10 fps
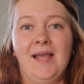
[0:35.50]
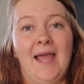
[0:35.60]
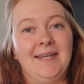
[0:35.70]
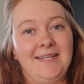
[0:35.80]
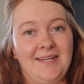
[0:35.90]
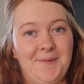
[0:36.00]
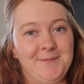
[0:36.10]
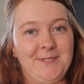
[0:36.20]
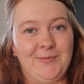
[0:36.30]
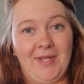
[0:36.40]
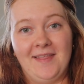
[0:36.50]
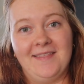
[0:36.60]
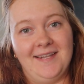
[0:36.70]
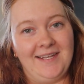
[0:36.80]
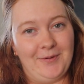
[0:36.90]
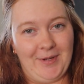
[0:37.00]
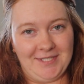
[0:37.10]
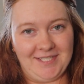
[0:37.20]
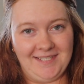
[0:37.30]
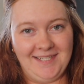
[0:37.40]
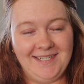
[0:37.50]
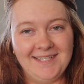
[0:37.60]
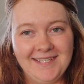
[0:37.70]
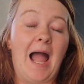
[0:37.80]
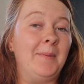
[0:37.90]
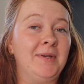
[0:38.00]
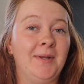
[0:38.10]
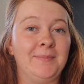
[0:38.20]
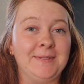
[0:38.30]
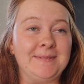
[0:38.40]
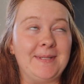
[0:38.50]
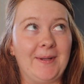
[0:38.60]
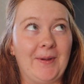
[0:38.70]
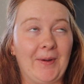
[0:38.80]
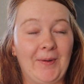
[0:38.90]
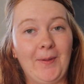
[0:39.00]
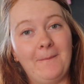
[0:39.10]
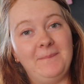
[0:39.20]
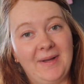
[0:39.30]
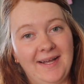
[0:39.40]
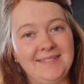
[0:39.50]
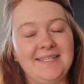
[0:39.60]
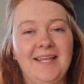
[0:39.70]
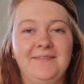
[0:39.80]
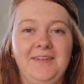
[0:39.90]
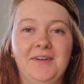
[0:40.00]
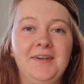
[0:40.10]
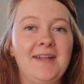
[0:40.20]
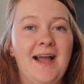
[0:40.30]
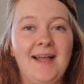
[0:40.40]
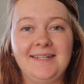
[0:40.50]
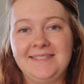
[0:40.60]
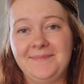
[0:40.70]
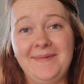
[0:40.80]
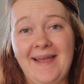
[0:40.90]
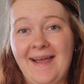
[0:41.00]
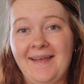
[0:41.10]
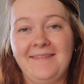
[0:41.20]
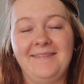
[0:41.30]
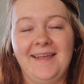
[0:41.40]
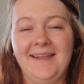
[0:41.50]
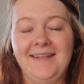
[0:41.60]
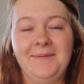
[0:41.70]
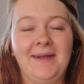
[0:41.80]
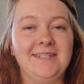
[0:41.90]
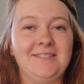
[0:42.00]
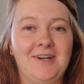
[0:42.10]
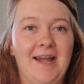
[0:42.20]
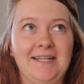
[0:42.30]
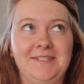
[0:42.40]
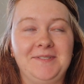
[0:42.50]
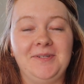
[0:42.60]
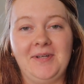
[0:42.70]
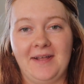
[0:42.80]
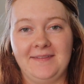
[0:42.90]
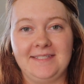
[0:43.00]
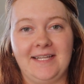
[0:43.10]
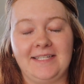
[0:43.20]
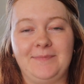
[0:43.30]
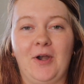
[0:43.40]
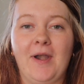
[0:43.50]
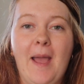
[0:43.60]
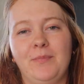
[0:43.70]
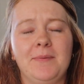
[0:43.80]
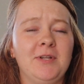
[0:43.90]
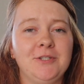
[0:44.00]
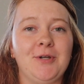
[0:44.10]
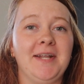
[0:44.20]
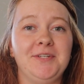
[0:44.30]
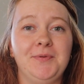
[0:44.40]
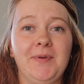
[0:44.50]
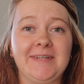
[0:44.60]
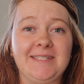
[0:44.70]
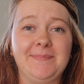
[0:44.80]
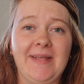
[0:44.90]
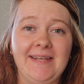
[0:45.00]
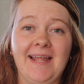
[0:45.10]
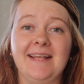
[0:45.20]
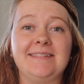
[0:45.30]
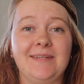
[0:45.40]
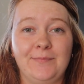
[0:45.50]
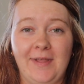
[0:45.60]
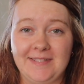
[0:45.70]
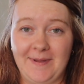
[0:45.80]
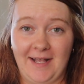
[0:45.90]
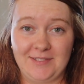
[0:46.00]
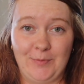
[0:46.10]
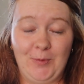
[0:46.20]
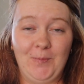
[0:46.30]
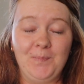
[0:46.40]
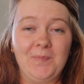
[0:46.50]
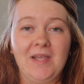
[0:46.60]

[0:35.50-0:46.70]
And it comes with an equation. I'm a numbers girl, but if you're not into math, then you might try to tune out this next part. But I'm going to try to explain it as simply as possible.